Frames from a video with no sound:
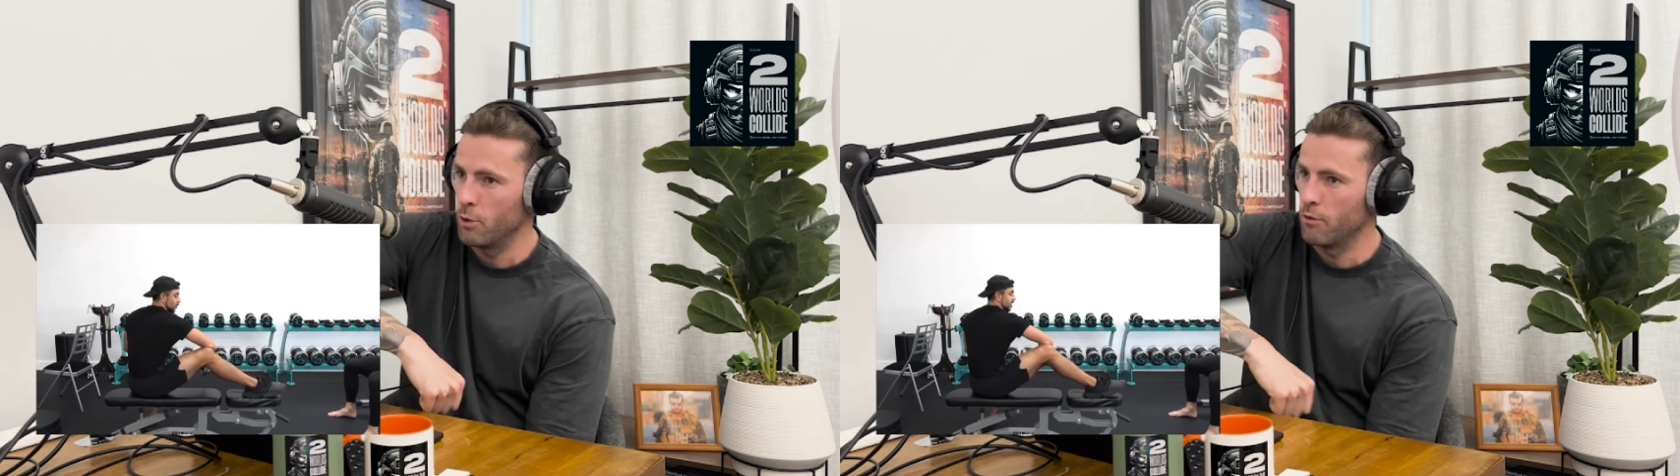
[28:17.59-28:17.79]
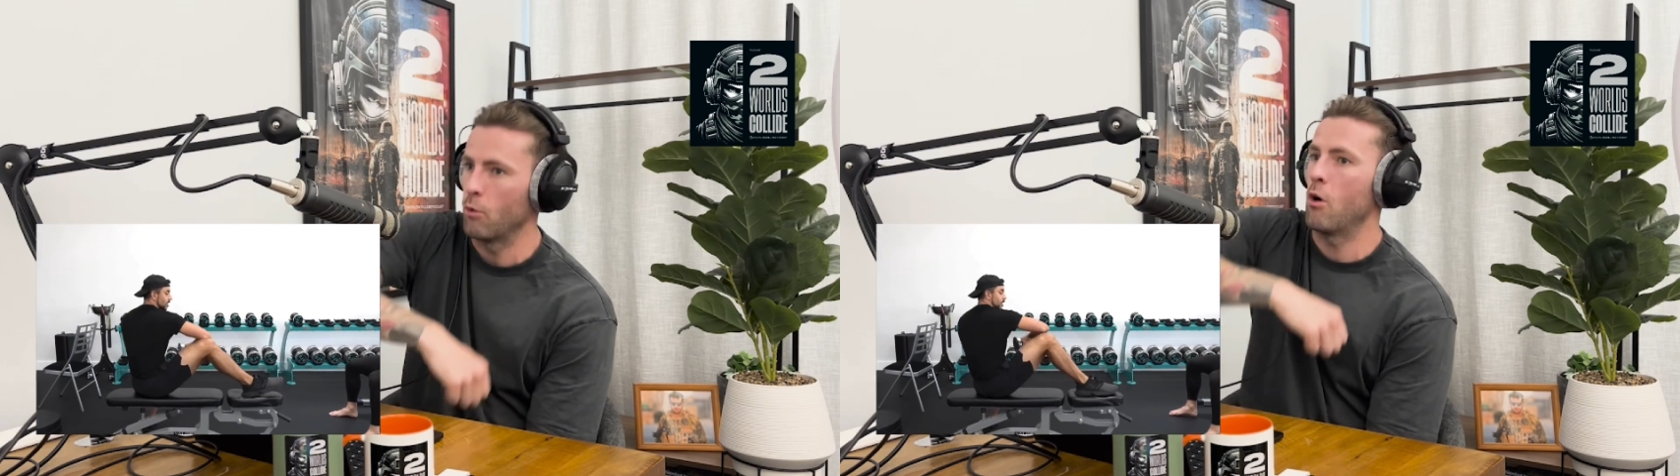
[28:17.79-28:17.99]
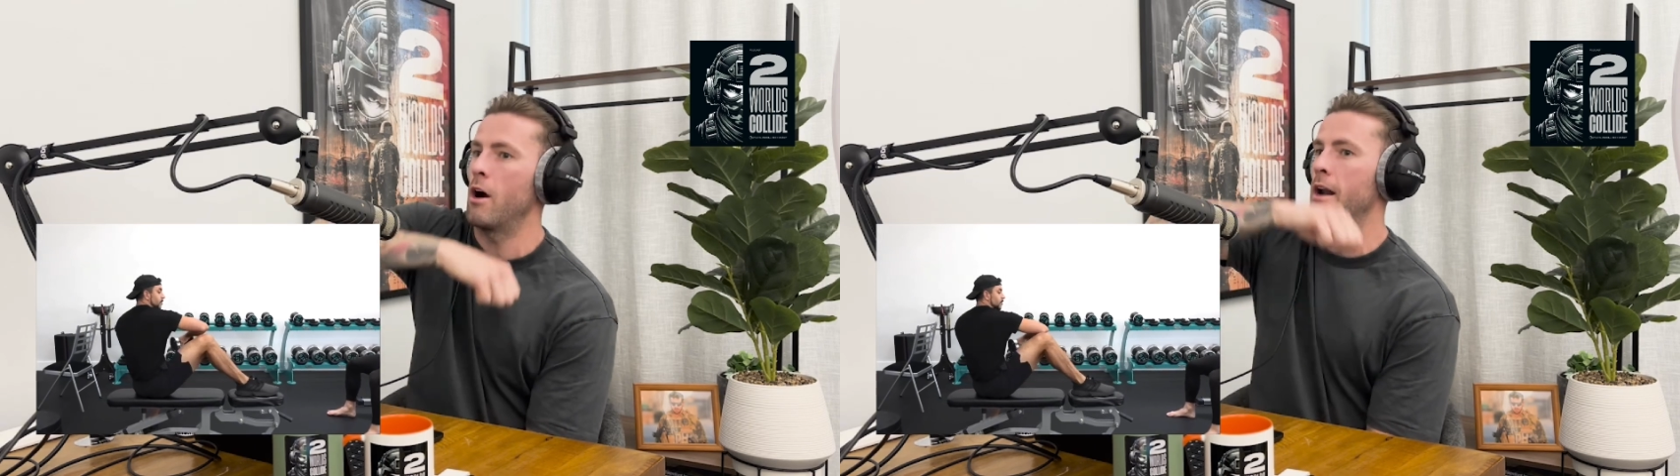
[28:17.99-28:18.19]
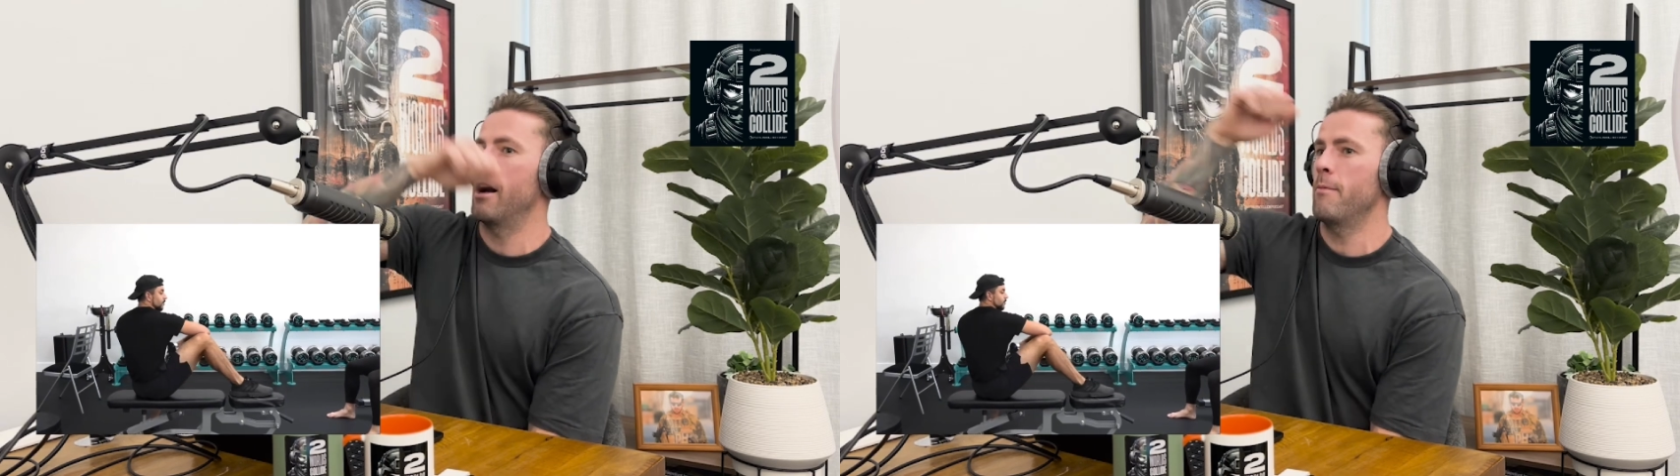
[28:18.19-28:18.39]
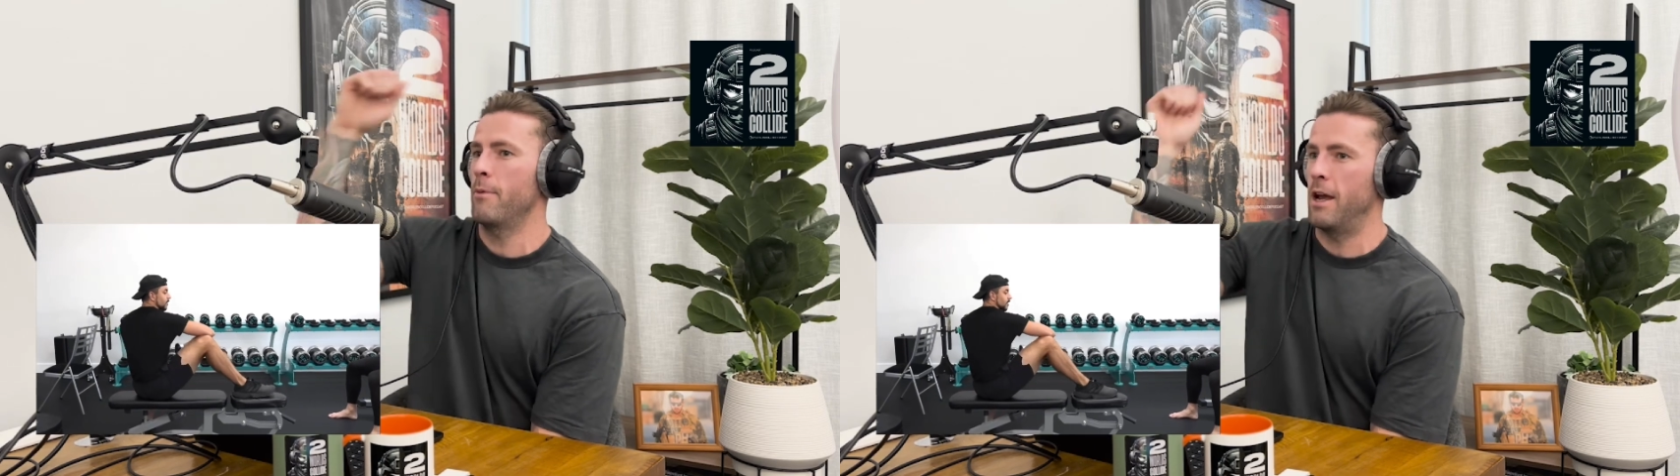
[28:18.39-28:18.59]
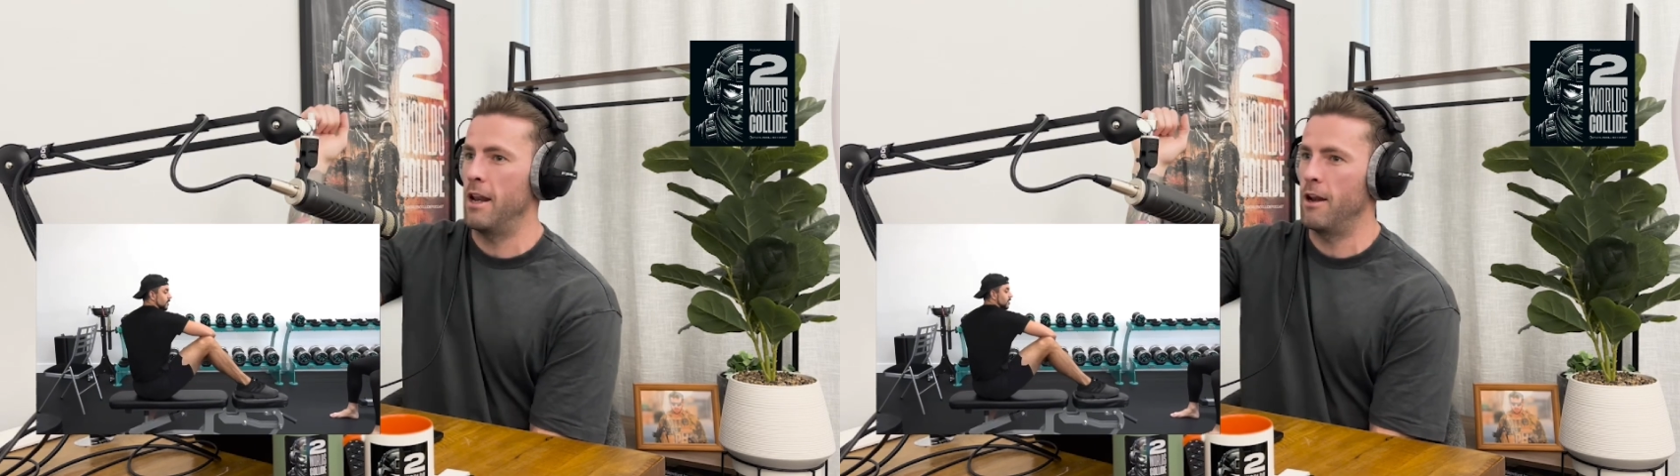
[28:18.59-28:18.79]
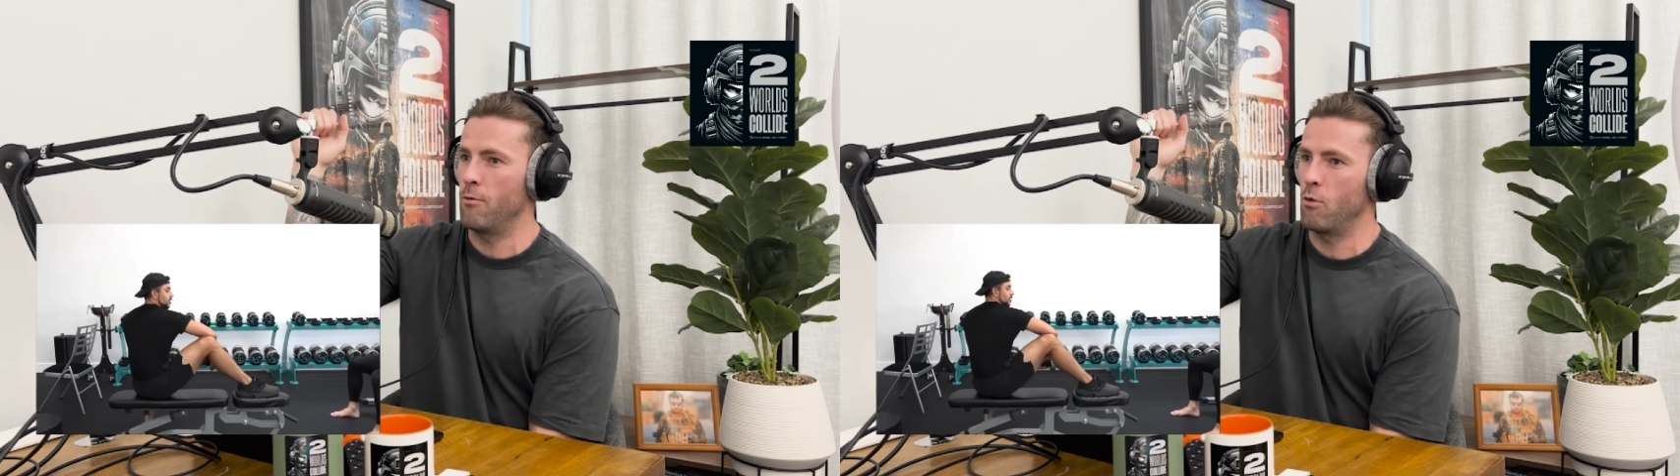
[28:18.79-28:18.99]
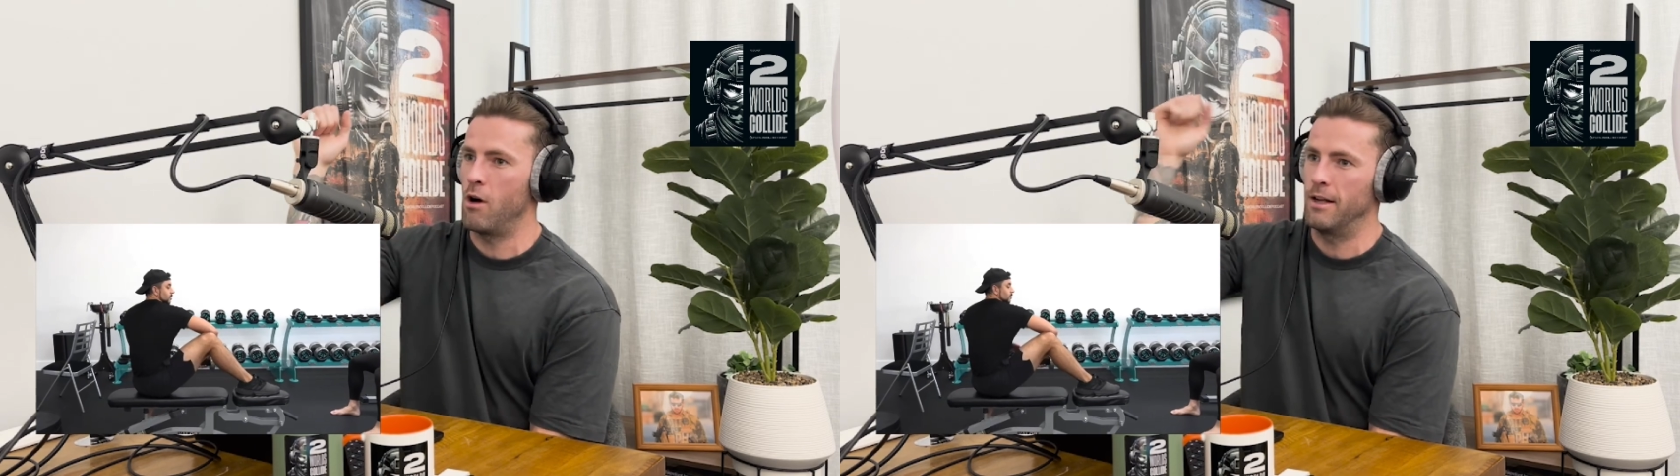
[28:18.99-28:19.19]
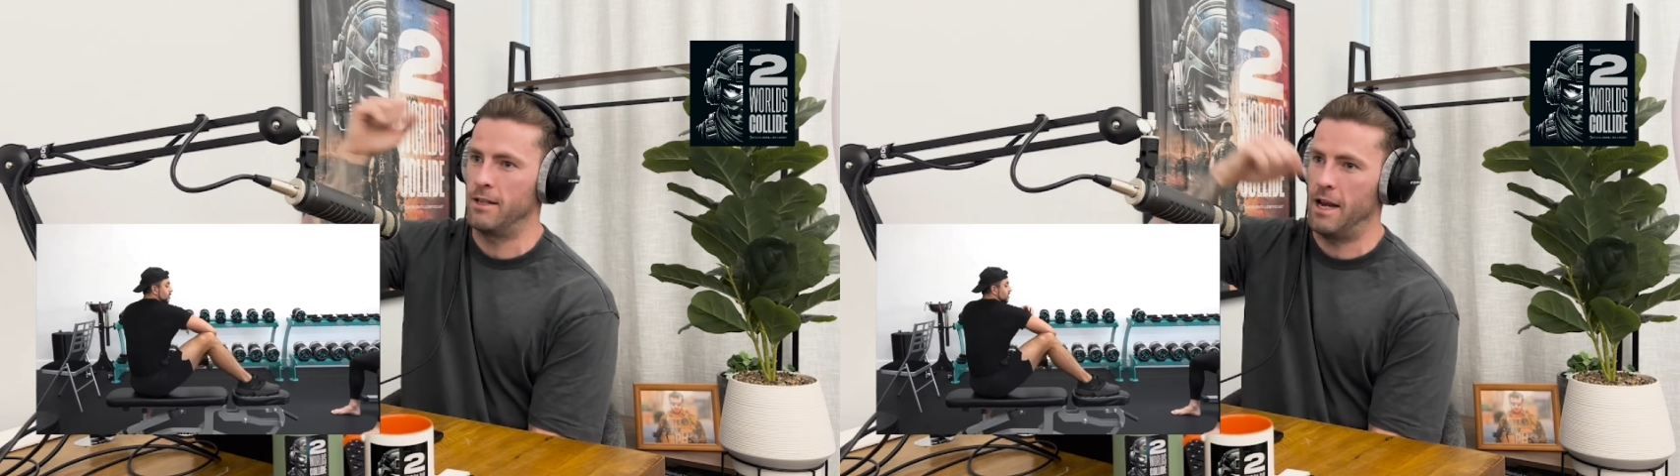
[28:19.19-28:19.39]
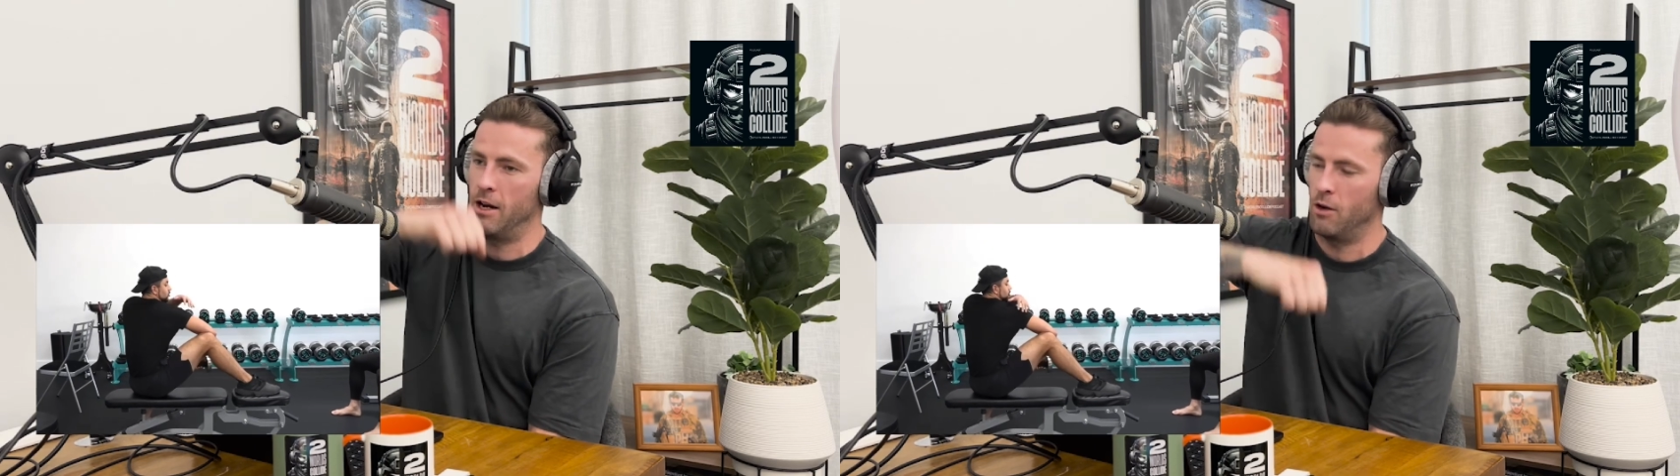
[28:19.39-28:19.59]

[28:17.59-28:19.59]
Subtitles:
movement right up and then right down.